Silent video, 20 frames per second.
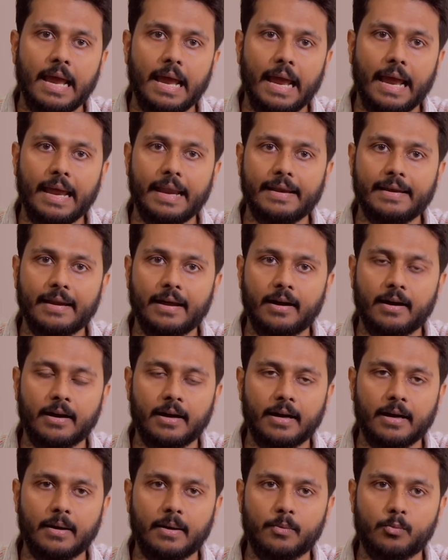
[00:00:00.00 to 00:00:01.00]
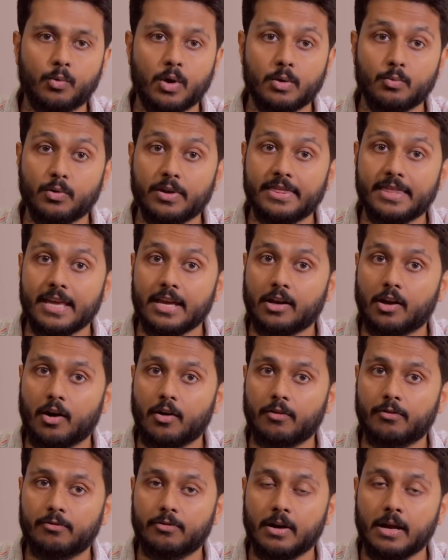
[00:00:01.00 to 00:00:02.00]
And when we think
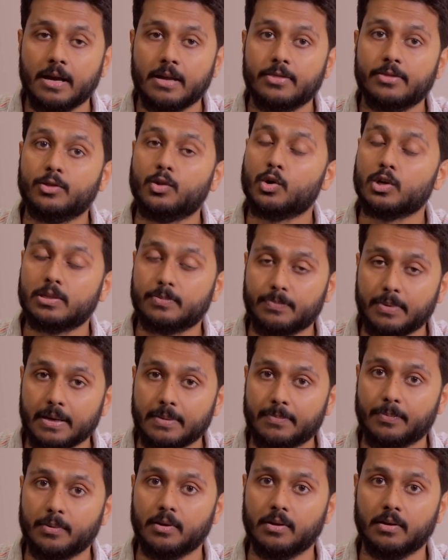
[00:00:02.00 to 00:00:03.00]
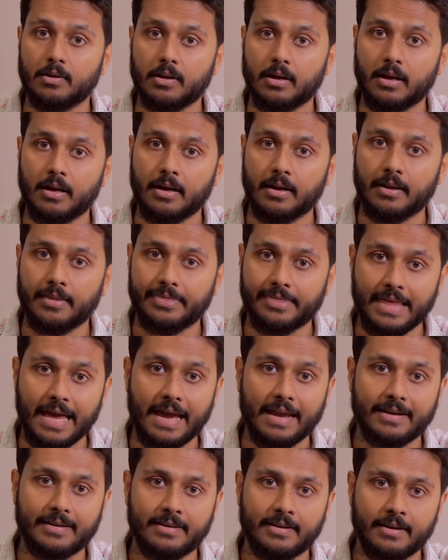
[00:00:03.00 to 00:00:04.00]
of those people
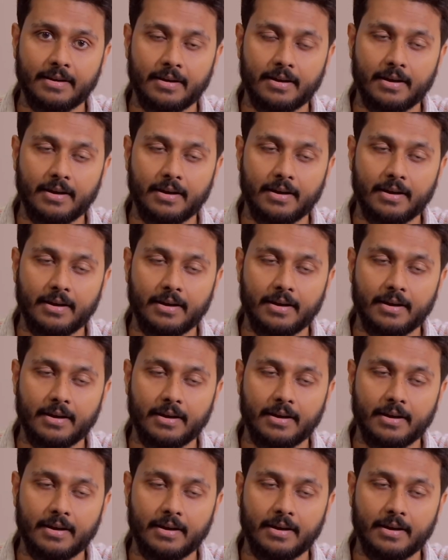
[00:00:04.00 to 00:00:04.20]
that